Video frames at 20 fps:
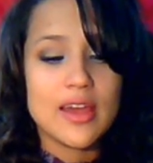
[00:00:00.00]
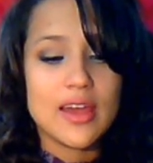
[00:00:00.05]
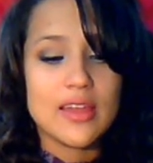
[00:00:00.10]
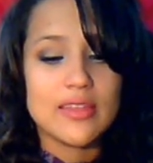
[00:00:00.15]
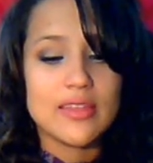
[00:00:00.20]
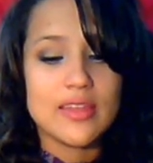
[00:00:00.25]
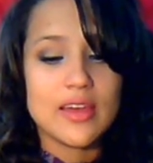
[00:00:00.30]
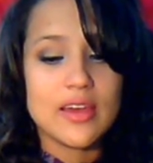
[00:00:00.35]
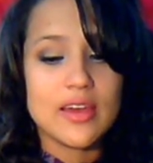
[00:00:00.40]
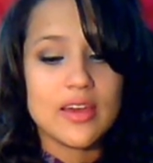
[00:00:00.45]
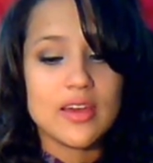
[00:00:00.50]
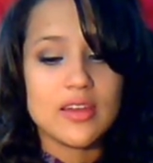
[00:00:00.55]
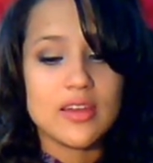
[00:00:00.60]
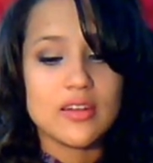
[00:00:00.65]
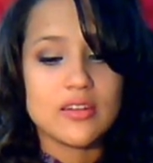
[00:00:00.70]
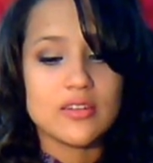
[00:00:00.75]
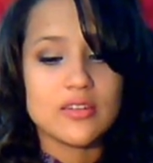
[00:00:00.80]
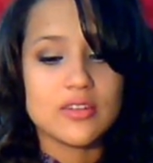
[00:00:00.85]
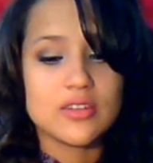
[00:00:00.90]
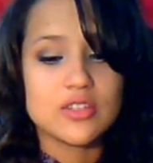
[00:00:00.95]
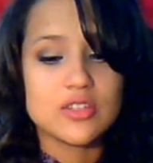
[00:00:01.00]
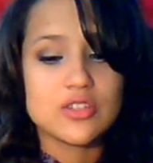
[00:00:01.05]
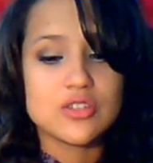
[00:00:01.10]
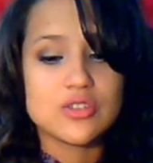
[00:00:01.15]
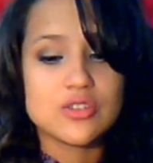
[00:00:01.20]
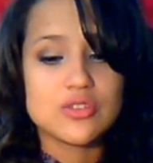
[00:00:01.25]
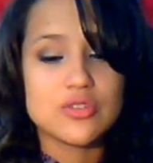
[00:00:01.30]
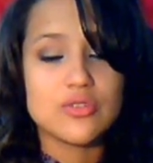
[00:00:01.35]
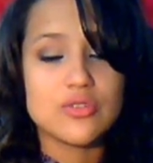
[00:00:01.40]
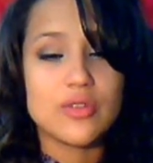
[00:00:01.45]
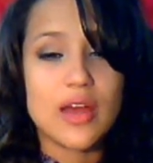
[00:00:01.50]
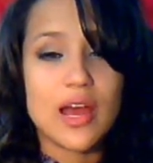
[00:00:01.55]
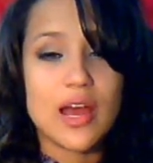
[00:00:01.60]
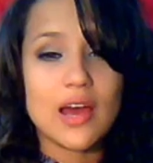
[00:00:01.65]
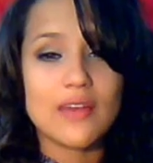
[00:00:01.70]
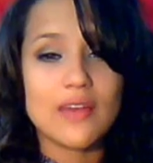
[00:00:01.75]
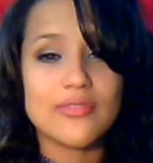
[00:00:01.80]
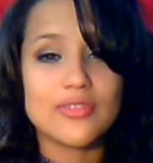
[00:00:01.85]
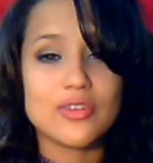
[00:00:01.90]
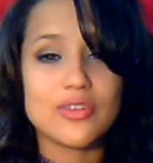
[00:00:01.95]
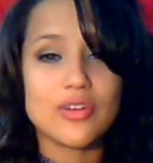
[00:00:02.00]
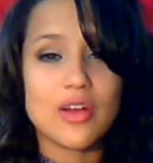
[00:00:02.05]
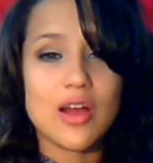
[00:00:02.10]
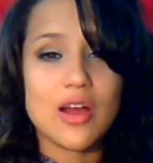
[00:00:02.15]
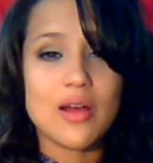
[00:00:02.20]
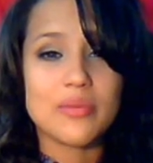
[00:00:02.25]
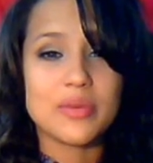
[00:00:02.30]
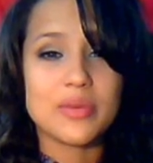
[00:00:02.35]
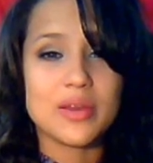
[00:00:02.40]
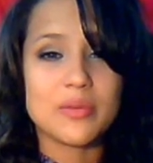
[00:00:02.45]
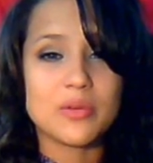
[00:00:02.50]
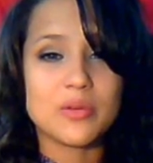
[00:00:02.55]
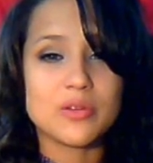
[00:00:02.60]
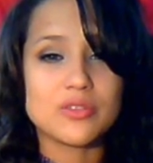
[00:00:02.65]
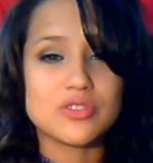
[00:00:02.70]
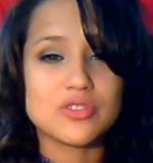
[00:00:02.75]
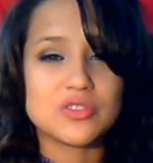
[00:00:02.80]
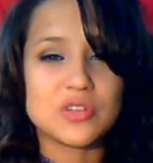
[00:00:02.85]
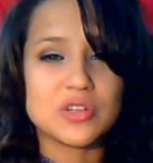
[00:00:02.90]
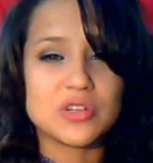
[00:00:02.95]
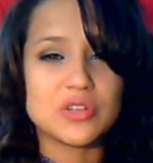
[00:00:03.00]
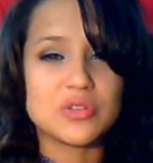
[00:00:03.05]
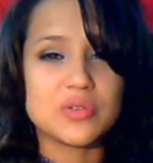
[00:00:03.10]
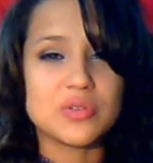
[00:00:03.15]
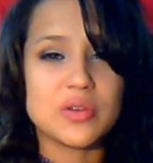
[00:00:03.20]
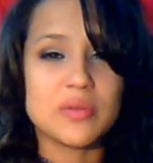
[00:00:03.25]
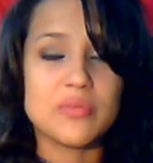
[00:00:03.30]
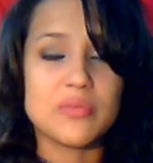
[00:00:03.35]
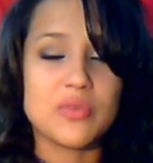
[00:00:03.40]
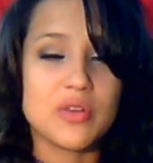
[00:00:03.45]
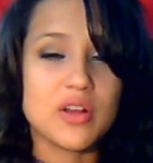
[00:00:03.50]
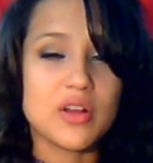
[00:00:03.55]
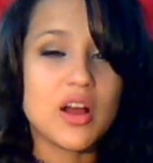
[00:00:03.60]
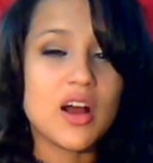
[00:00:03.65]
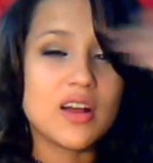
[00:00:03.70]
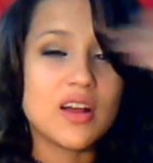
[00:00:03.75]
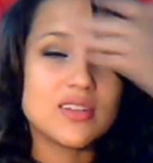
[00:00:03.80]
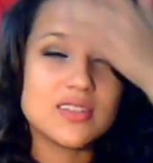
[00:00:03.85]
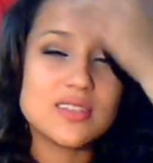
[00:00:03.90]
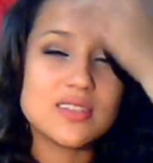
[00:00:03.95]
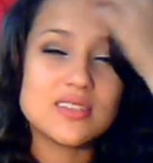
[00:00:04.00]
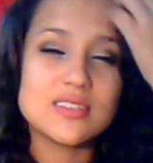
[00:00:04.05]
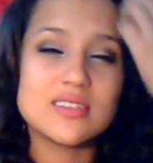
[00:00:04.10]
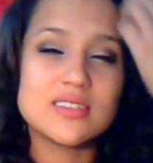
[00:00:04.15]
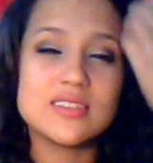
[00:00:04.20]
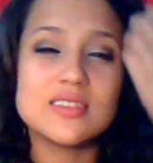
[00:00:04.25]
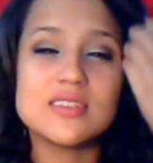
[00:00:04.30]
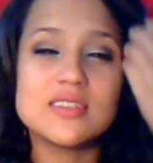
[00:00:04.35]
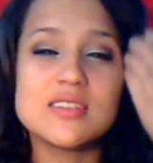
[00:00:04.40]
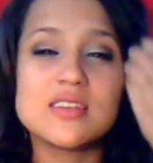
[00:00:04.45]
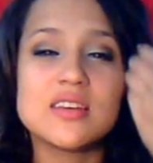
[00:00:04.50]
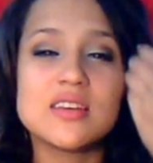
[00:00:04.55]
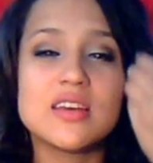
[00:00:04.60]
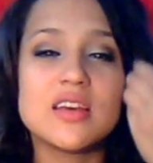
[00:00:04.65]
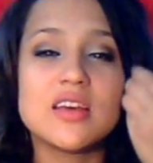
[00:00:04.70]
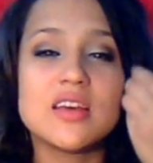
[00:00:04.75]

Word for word: And then soon after, I'll be able to start doing more contests,